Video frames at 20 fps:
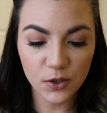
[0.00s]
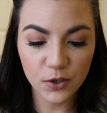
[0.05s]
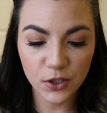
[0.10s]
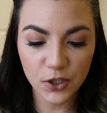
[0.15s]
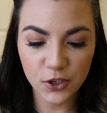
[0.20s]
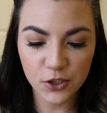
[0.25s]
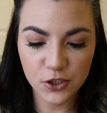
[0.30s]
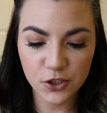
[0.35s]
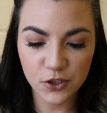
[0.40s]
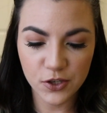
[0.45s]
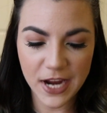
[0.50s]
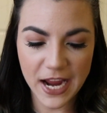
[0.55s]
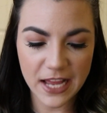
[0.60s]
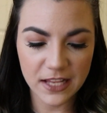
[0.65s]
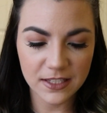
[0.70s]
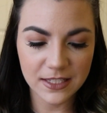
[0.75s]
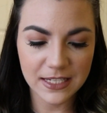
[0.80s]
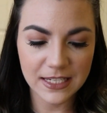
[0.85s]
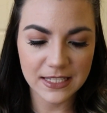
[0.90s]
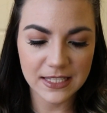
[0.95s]
your
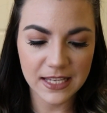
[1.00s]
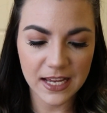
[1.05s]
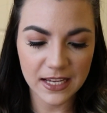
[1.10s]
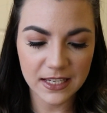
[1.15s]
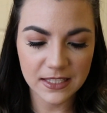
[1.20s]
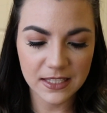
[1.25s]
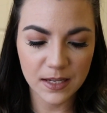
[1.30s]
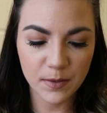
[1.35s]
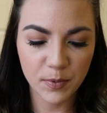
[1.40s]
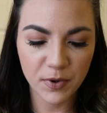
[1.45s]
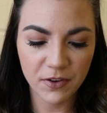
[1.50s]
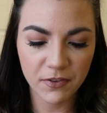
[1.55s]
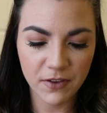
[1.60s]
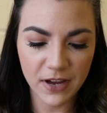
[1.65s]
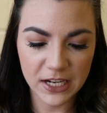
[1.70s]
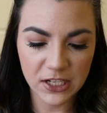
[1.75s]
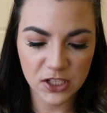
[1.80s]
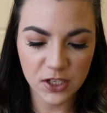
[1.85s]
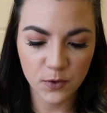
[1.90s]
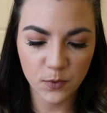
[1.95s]
strands to sexy
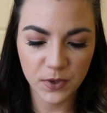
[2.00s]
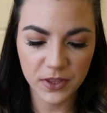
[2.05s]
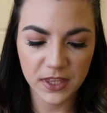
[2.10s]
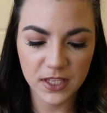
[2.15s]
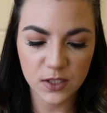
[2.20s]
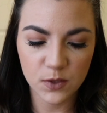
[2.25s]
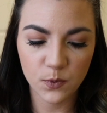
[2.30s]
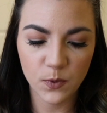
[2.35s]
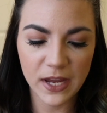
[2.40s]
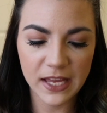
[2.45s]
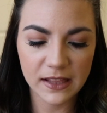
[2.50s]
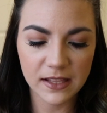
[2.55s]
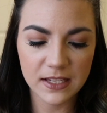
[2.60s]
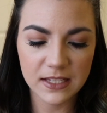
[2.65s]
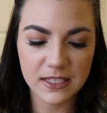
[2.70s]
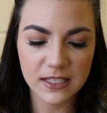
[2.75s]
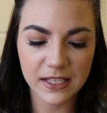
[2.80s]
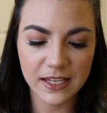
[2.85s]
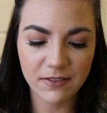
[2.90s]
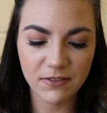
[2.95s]
perfection with this
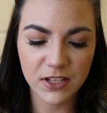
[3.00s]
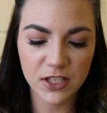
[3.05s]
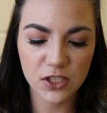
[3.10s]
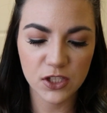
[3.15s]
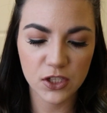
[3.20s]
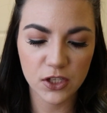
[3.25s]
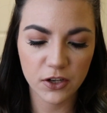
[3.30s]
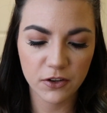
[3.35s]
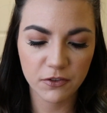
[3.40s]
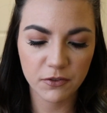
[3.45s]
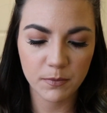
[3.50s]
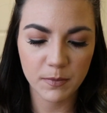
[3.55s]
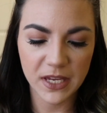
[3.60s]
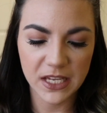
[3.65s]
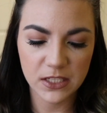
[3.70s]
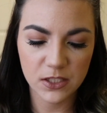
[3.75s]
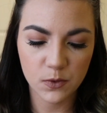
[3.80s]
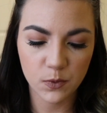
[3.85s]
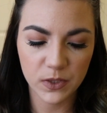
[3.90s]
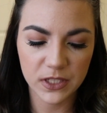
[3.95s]
weightless leave-in surf
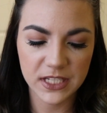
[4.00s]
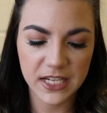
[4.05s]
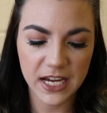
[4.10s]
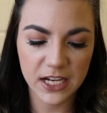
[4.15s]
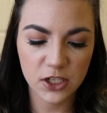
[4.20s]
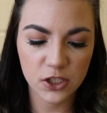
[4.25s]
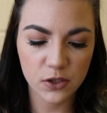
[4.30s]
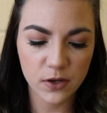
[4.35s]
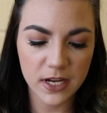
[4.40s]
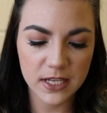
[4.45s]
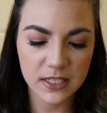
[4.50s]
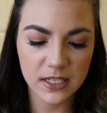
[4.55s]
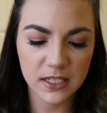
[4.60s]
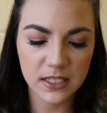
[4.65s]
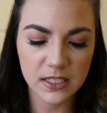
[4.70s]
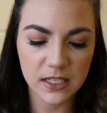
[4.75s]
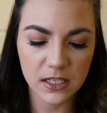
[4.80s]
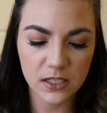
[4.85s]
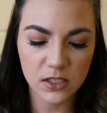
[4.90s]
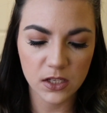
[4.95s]
mist with texturizing
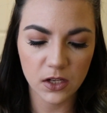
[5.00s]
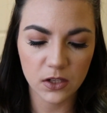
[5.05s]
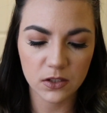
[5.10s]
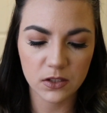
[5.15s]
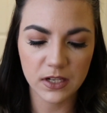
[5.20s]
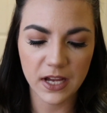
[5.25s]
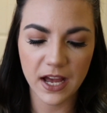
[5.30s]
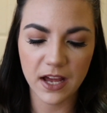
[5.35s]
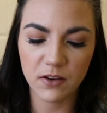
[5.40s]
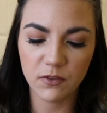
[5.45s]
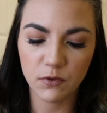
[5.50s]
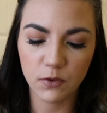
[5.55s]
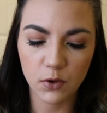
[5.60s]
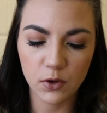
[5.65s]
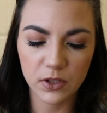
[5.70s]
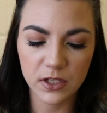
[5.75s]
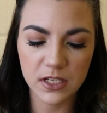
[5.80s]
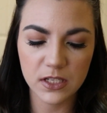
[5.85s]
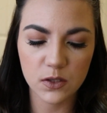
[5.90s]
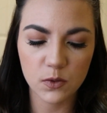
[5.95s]
sea salt to add
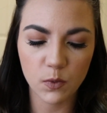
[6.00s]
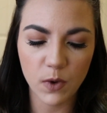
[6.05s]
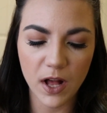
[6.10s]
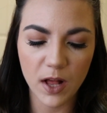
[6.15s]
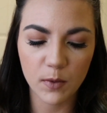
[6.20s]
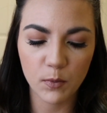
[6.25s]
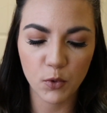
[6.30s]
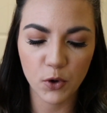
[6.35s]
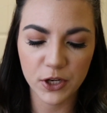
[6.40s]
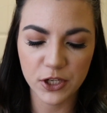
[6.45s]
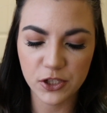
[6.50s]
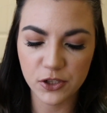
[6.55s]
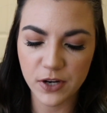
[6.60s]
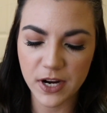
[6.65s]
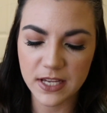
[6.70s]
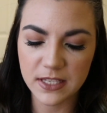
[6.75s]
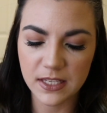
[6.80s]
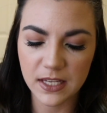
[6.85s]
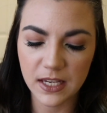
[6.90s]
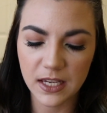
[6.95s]
fullness while
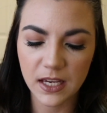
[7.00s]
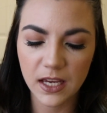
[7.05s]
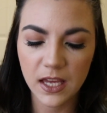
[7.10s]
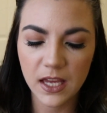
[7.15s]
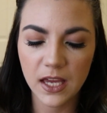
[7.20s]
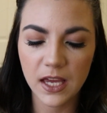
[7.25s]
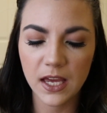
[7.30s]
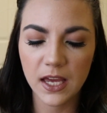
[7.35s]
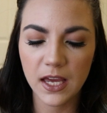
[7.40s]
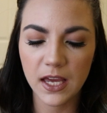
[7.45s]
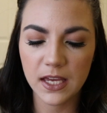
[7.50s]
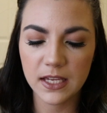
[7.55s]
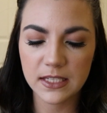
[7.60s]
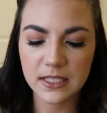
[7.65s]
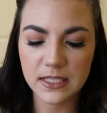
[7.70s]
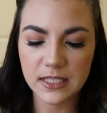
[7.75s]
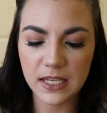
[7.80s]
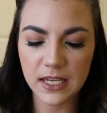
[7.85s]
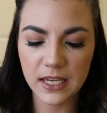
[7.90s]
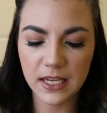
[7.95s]
moisturizing
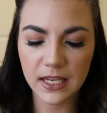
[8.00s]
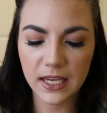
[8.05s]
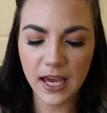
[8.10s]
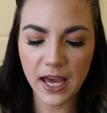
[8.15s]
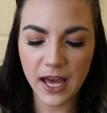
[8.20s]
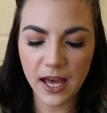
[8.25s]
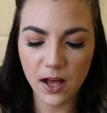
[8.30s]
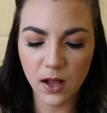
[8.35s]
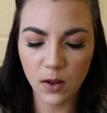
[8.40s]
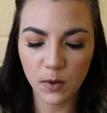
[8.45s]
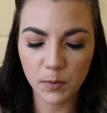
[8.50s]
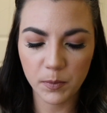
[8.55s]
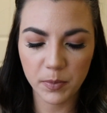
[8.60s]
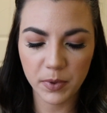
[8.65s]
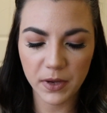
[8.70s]
sea kelp